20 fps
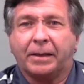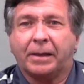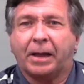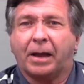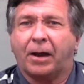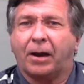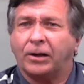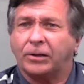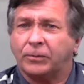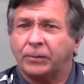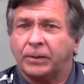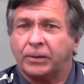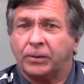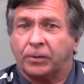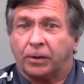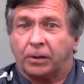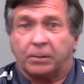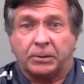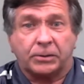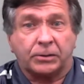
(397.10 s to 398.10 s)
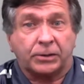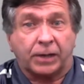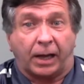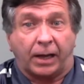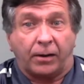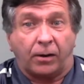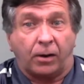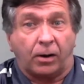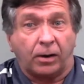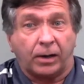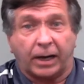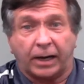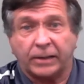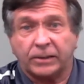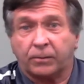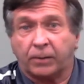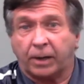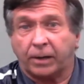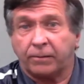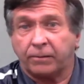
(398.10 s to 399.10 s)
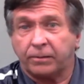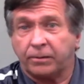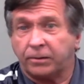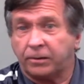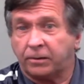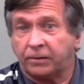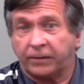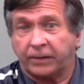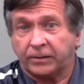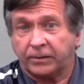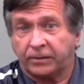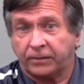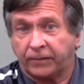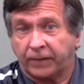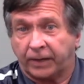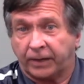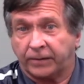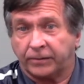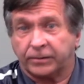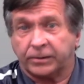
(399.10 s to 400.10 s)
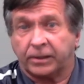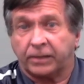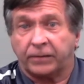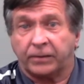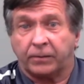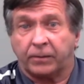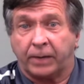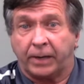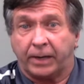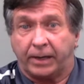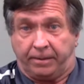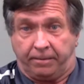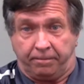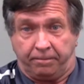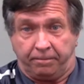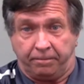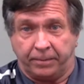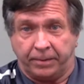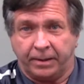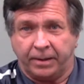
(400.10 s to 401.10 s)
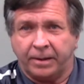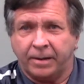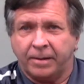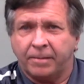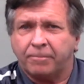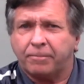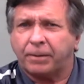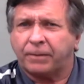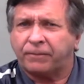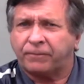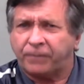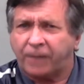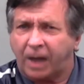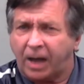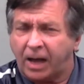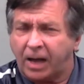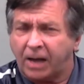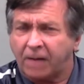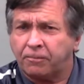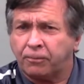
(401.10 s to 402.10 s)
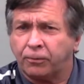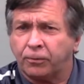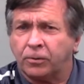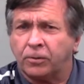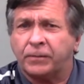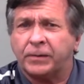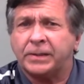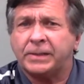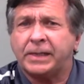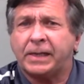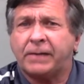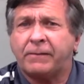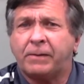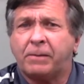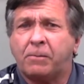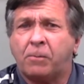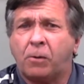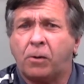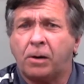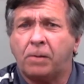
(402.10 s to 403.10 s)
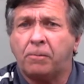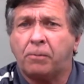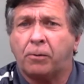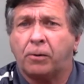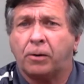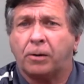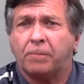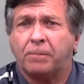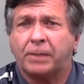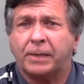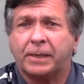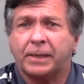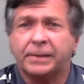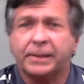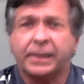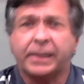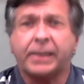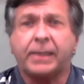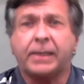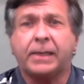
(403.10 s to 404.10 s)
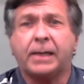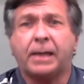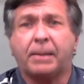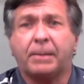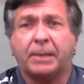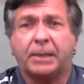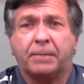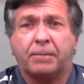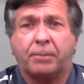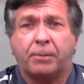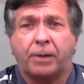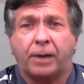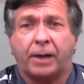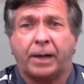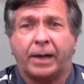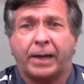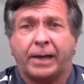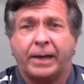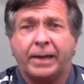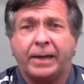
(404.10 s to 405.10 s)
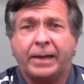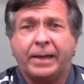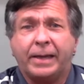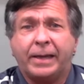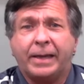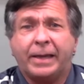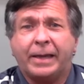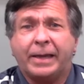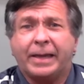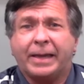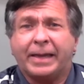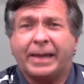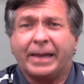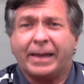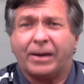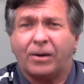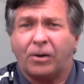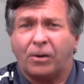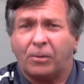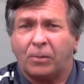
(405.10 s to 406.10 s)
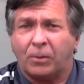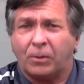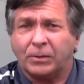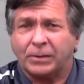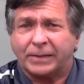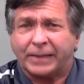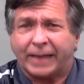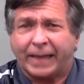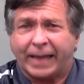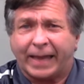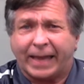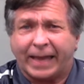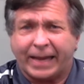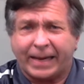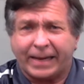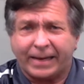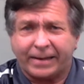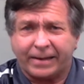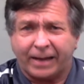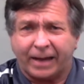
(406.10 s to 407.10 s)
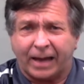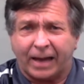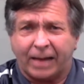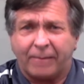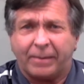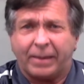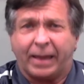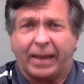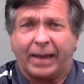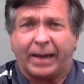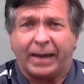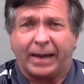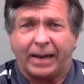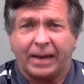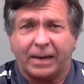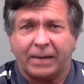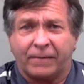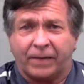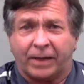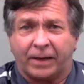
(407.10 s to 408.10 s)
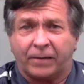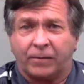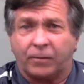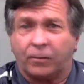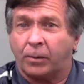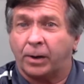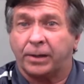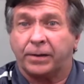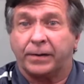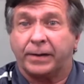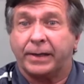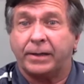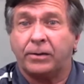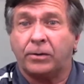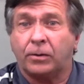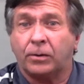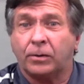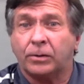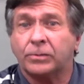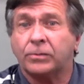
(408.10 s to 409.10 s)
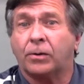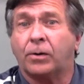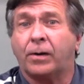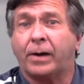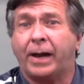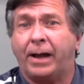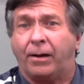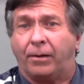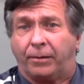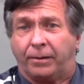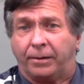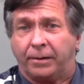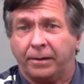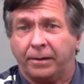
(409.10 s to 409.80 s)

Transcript: Archery tournaments are shot in all kinds of weather, and you will eventually find yourself in the rain. But fog-proof is even more important because it can come into play in almost any time at any event, whether indoors or out.